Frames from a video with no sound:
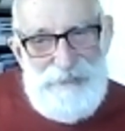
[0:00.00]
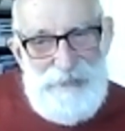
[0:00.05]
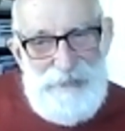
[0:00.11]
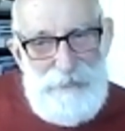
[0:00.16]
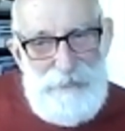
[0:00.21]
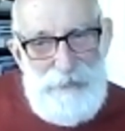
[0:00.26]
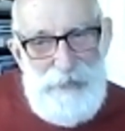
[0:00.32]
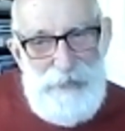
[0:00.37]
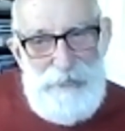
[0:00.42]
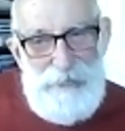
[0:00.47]

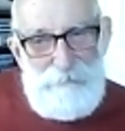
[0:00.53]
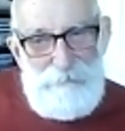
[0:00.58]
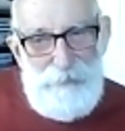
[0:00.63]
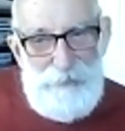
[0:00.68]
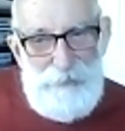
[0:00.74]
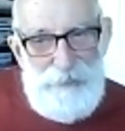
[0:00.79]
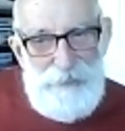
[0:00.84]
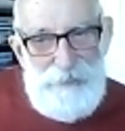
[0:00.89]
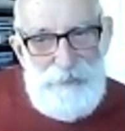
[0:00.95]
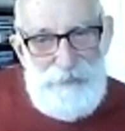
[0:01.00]

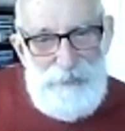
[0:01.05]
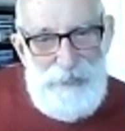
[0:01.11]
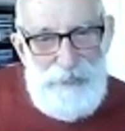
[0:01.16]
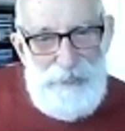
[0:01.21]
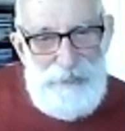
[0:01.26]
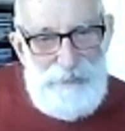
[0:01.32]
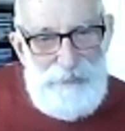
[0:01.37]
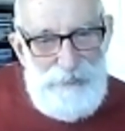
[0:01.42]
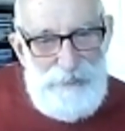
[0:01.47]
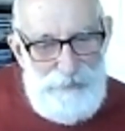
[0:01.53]
Anybody that
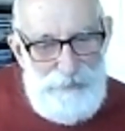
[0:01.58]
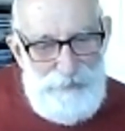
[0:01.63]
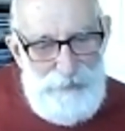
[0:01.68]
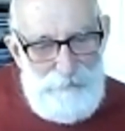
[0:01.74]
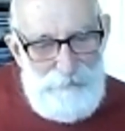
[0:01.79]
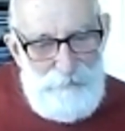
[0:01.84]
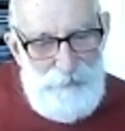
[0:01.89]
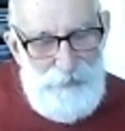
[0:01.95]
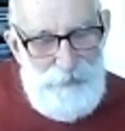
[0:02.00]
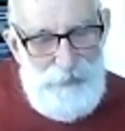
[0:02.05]
has
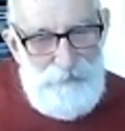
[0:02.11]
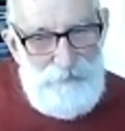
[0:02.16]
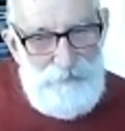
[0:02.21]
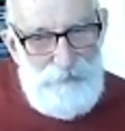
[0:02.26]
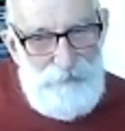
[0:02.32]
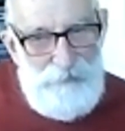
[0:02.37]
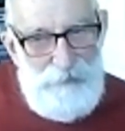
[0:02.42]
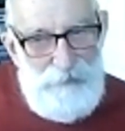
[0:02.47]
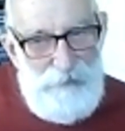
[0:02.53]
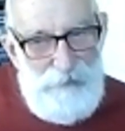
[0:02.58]
sympathy
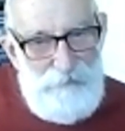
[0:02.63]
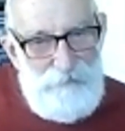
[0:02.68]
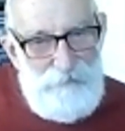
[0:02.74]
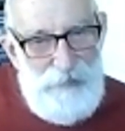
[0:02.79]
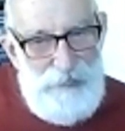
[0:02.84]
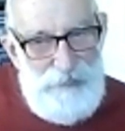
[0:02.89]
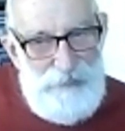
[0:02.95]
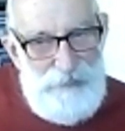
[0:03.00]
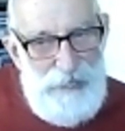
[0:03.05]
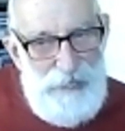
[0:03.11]
for
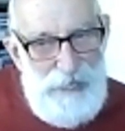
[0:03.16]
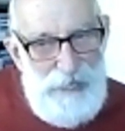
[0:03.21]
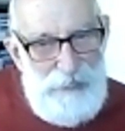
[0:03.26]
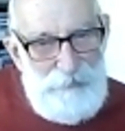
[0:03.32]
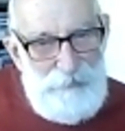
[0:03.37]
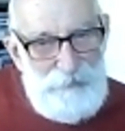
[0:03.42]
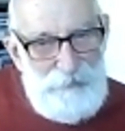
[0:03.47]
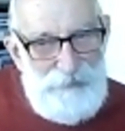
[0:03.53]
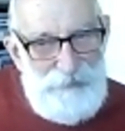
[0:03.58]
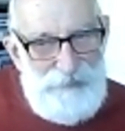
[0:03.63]
fenced
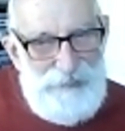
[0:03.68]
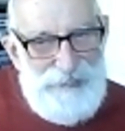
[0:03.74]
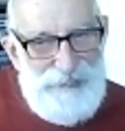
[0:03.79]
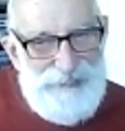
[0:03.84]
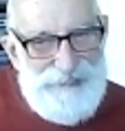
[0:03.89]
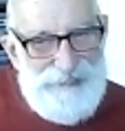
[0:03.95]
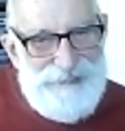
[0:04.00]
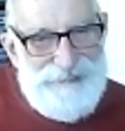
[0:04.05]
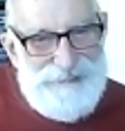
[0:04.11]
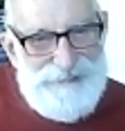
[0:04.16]
animals,
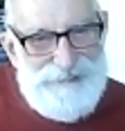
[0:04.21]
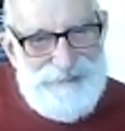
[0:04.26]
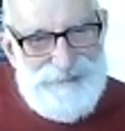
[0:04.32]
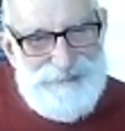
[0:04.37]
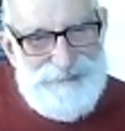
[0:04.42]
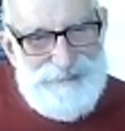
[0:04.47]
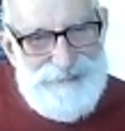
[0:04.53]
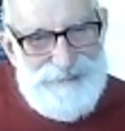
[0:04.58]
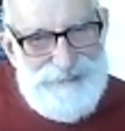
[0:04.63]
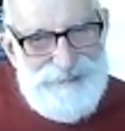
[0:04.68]

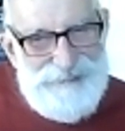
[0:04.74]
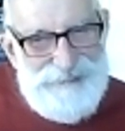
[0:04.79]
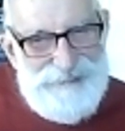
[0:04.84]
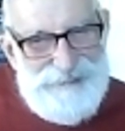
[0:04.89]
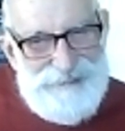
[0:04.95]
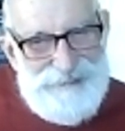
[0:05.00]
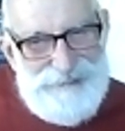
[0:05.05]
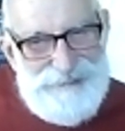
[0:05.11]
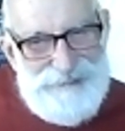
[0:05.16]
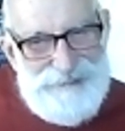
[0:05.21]

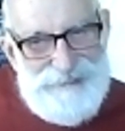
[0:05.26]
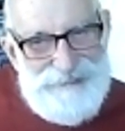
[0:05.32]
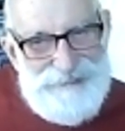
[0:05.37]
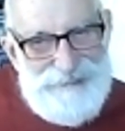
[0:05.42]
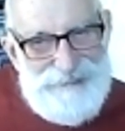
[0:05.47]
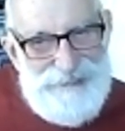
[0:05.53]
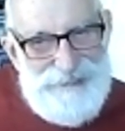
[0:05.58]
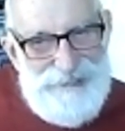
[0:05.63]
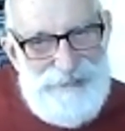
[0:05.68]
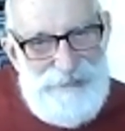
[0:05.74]
yeah.
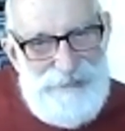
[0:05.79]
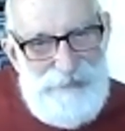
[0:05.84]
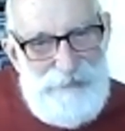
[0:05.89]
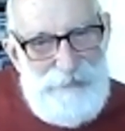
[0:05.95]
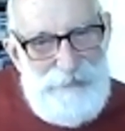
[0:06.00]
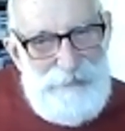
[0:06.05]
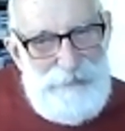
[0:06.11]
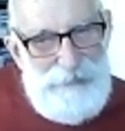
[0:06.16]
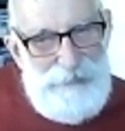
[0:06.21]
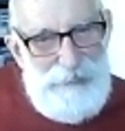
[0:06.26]

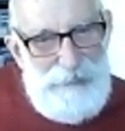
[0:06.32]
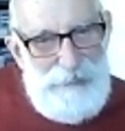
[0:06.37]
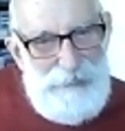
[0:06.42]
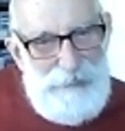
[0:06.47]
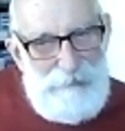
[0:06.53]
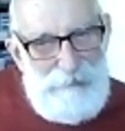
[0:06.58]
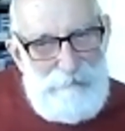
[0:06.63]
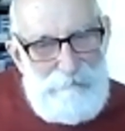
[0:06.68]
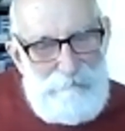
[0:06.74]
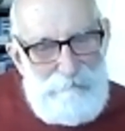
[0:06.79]

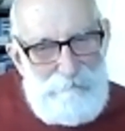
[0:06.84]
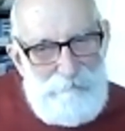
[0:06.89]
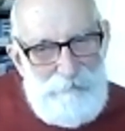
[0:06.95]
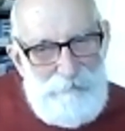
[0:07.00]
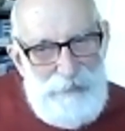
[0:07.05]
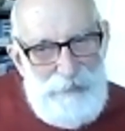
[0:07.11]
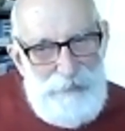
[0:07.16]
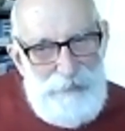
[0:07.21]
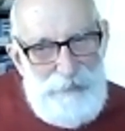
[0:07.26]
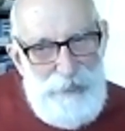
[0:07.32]

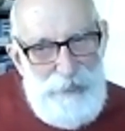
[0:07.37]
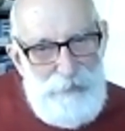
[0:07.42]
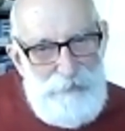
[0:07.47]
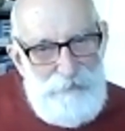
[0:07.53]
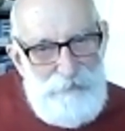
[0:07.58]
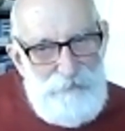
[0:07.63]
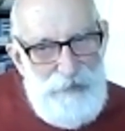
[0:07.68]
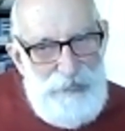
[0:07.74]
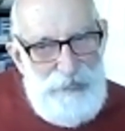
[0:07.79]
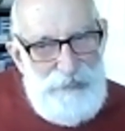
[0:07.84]
The
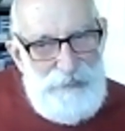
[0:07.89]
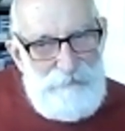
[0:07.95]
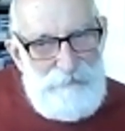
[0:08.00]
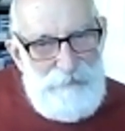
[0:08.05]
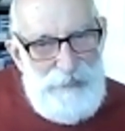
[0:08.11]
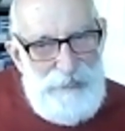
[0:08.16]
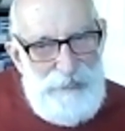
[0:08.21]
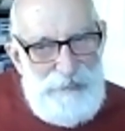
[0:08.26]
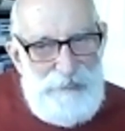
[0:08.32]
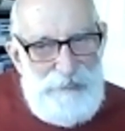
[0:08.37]
"Don't Fence
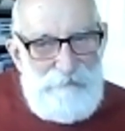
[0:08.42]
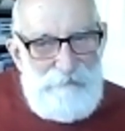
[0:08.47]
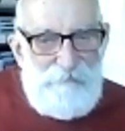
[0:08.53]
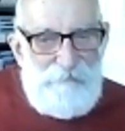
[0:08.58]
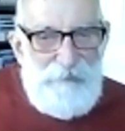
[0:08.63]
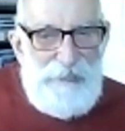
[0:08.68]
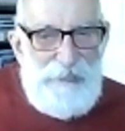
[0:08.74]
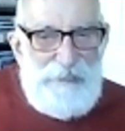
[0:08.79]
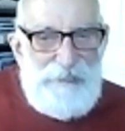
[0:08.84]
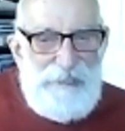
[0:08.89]
Me In"
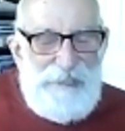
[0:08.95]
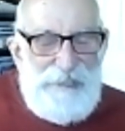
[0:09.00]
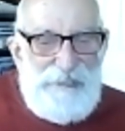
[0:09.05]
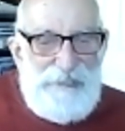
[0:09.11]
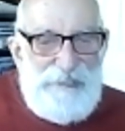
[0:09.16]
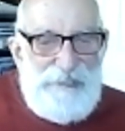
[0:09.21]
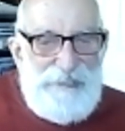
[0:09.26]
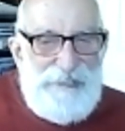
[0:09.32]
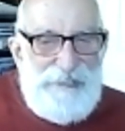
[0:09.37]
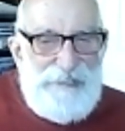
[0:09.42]

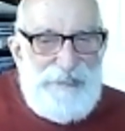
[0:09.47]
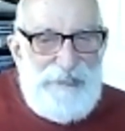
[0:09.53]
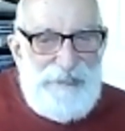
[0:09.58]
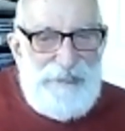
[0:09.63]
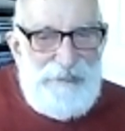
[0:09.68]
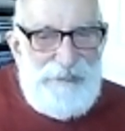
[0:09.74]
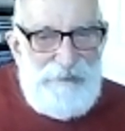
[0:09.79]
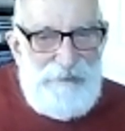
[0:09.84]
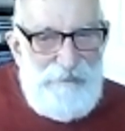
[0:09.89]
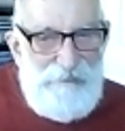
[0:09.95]
is
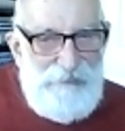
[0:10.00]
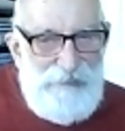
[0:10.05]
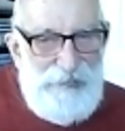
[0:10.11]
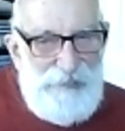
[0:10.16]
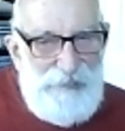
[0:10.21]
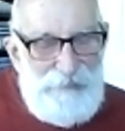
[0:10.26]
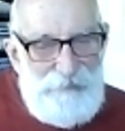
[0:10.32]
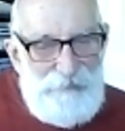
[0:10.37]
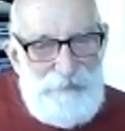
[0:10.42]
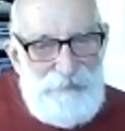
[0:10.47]
an
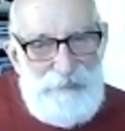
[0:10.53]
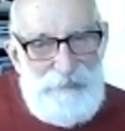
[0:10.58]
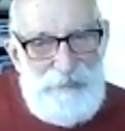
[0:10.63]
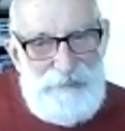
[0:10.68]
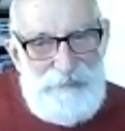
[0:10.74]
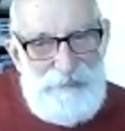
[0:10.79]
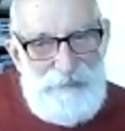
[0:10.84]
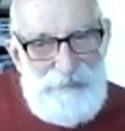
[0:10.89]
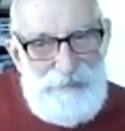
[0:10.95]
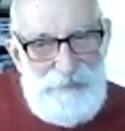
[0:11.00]
old
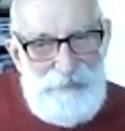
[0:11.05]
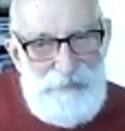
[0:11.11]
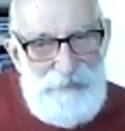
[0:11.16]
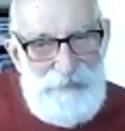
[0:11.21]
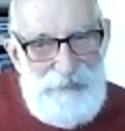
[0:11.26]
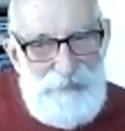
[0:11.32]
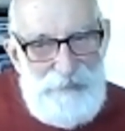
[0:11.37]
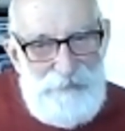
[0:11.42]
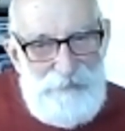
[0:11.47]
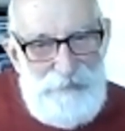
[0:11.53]
song,
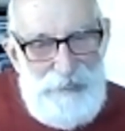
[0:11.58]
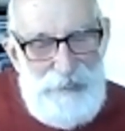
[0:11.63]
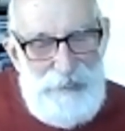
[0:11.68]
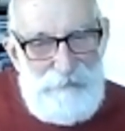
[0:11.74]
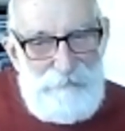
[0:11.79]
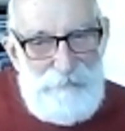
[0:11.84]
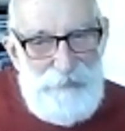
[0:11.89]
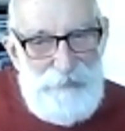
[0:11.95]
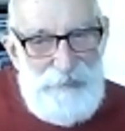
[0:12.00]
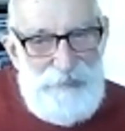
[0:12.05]
an old
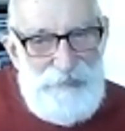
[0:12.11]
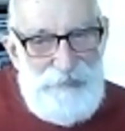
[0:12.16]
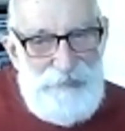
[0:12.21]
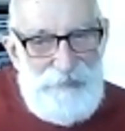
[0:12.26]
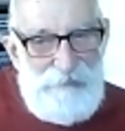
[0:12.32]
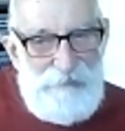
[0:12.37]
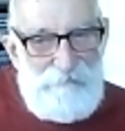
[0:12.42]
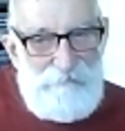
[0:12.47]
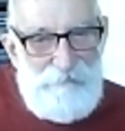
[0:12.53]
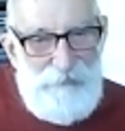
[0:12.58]
cowboy
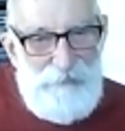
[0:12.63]
song